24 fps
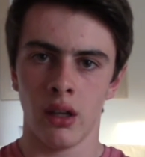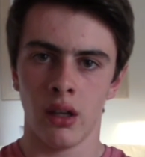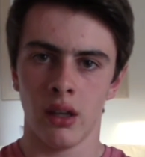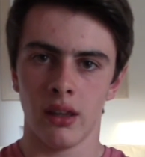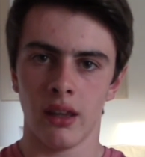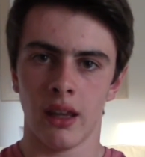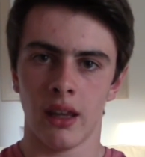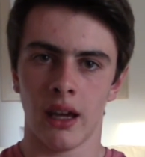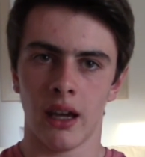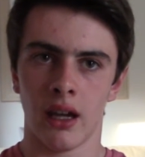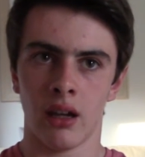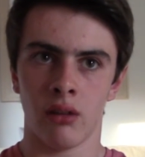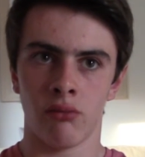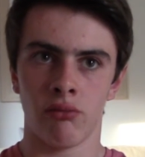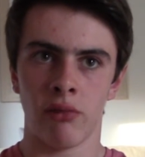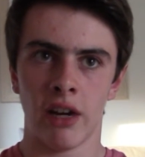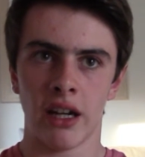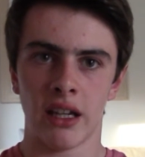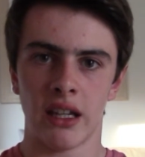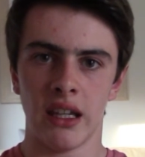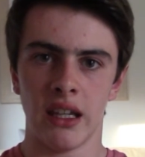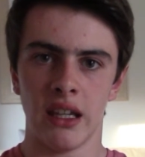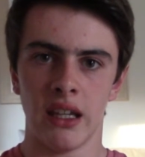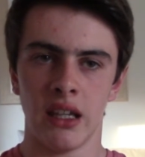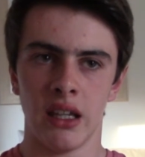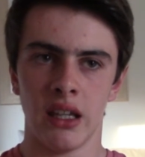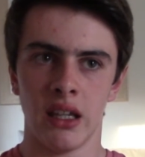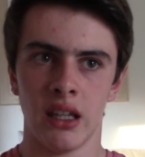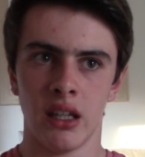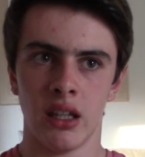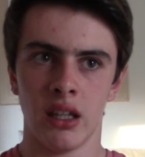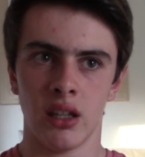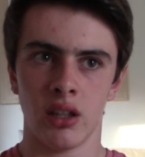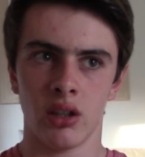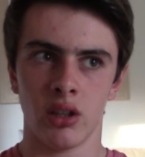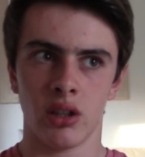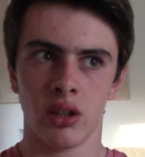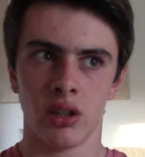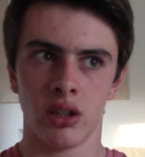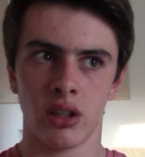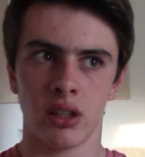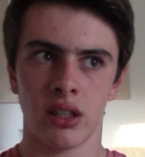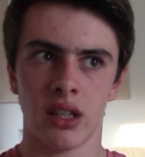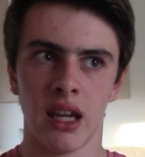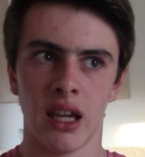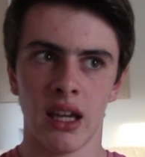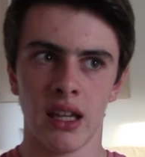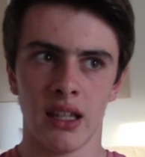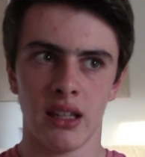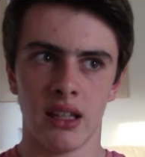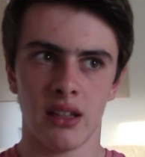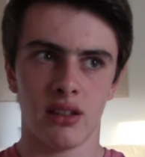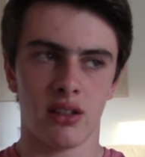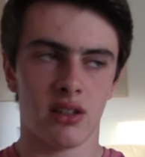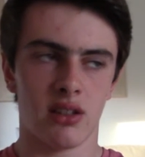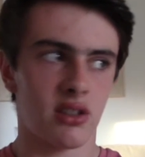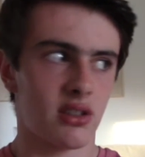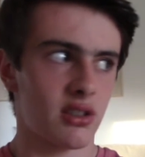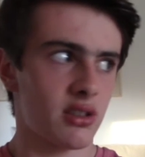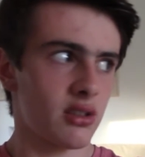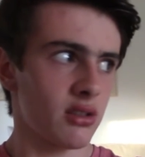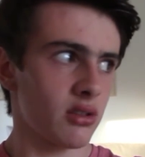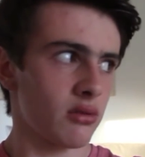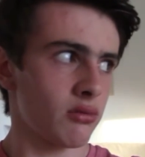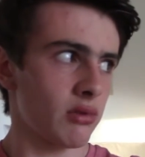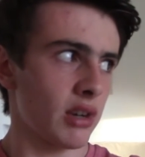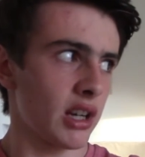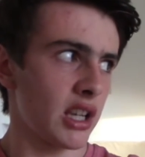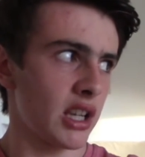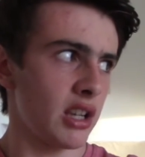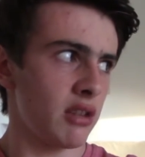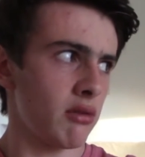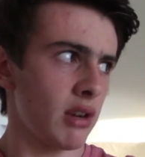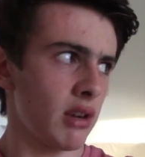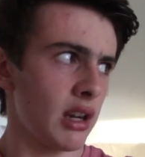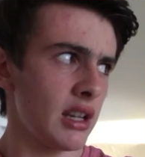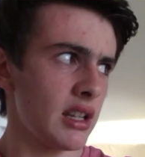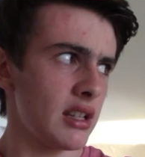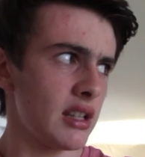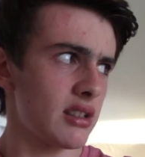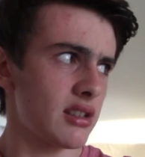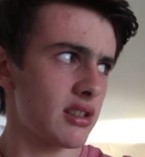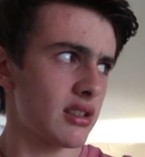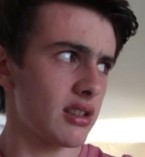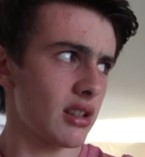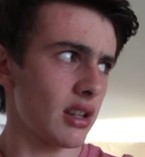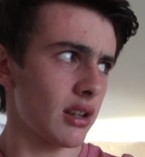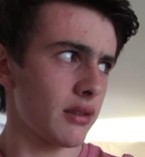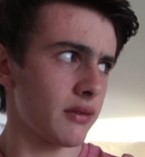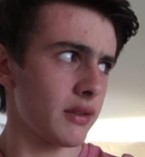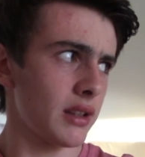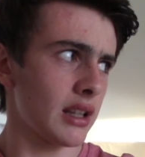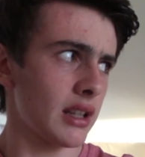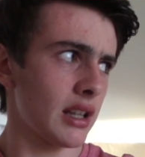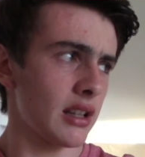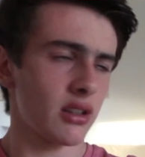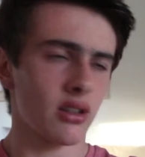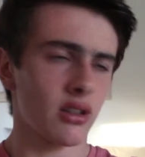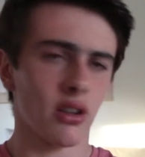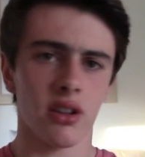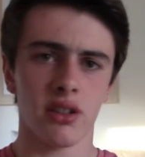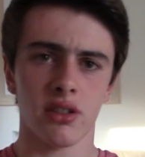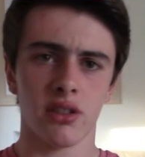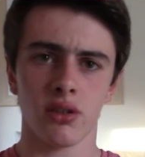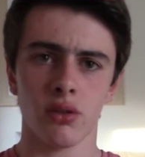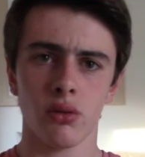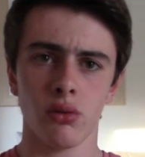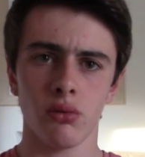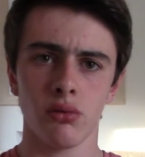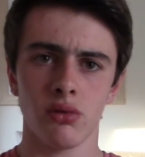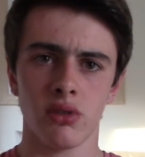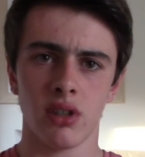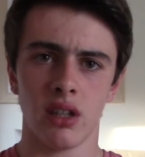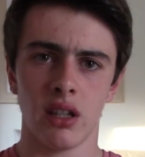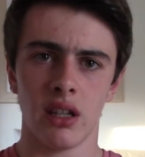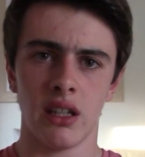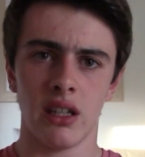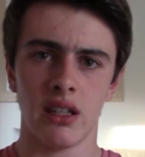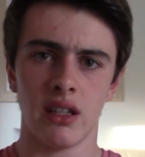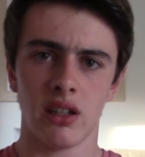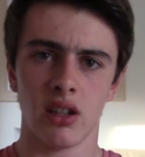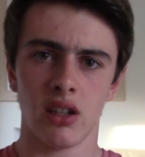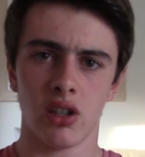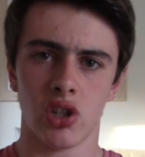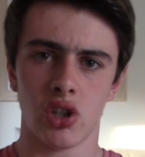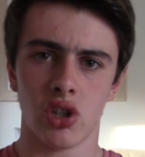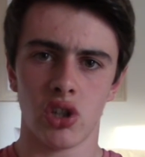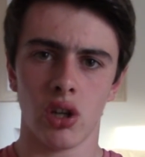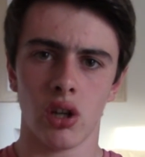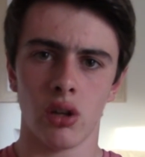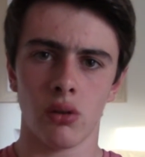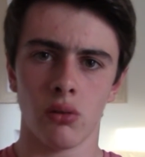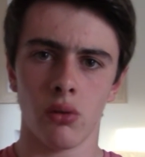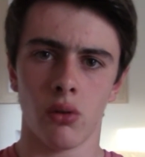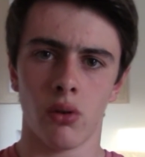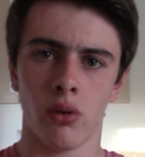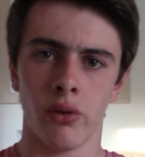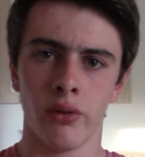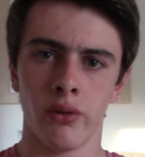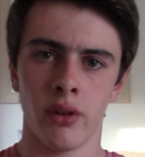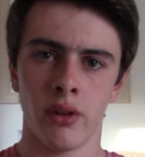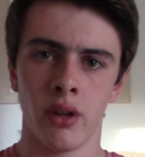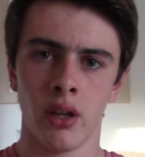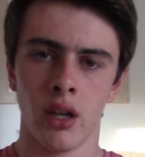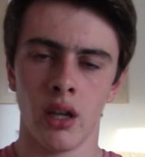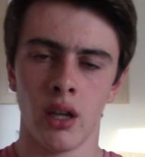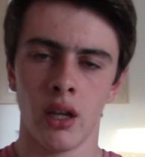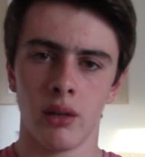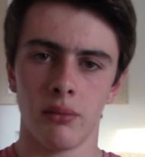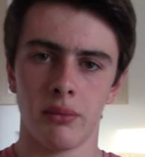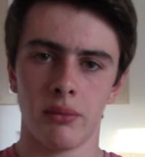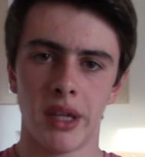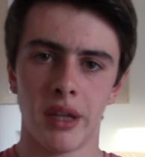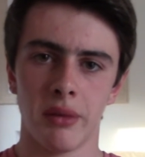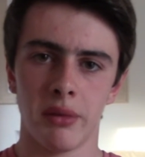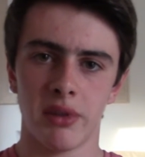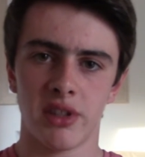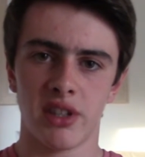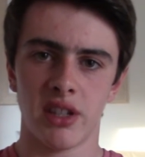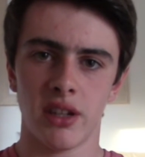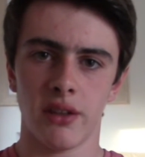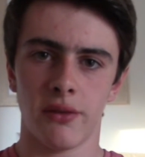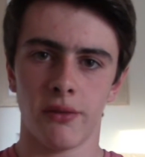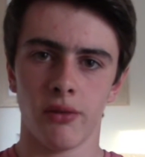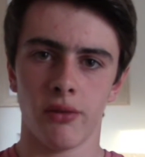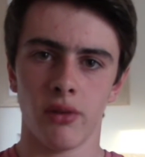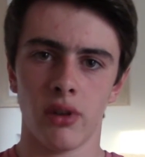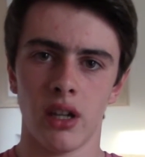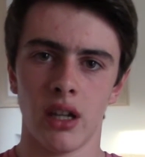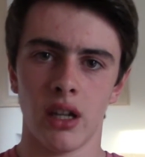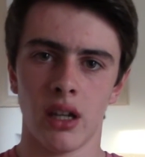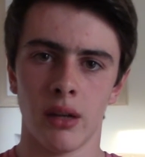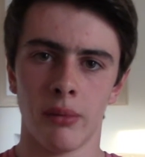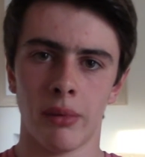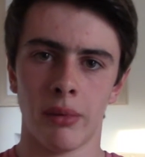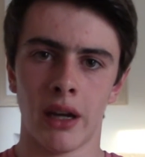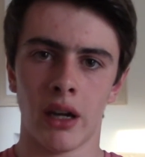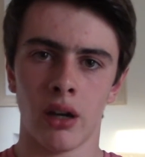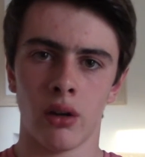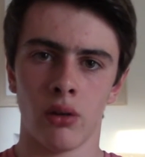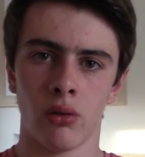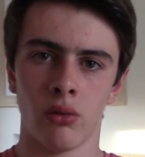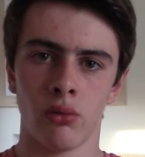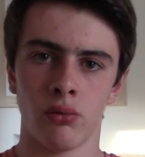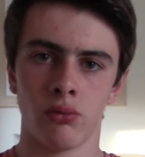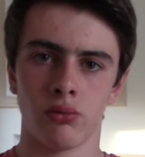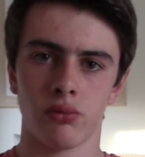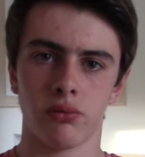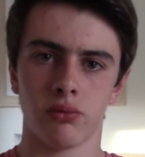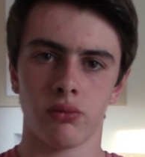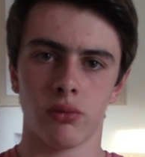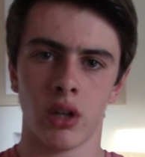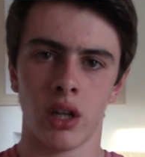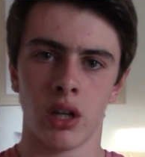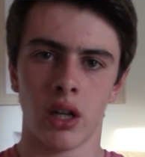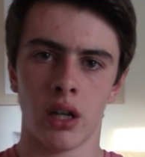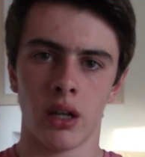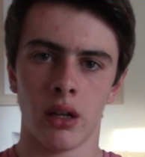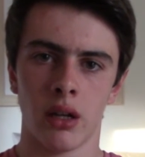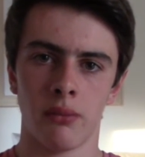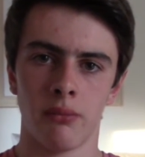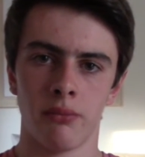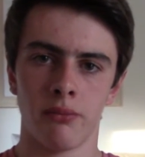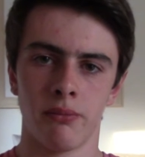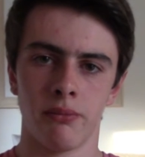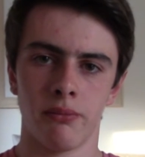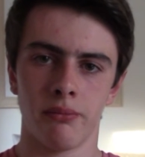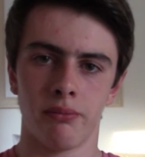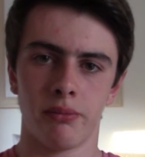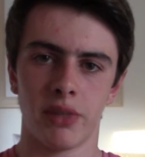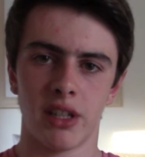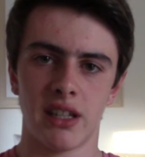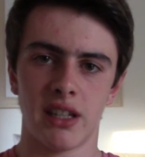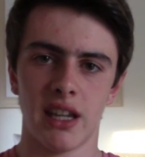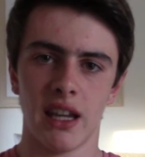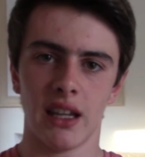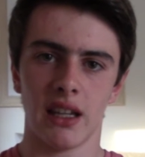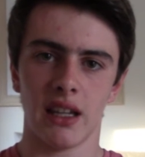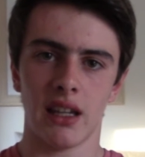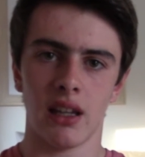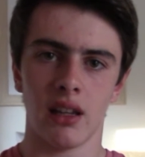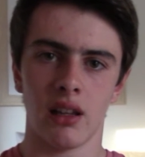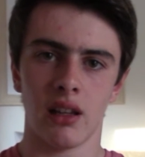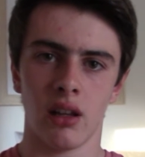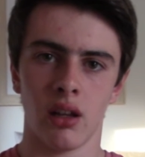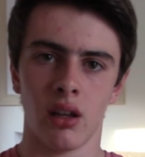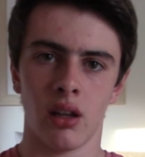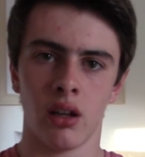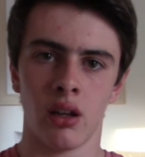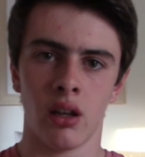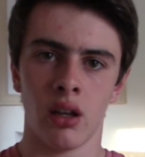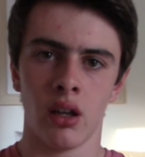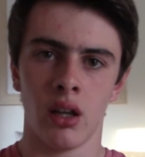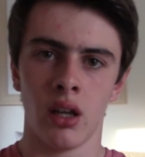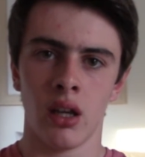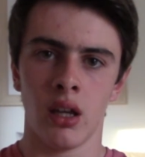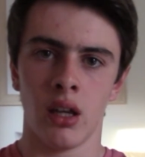that Reggie Rates, I think that guy's called, he did a show on BBC Three about particular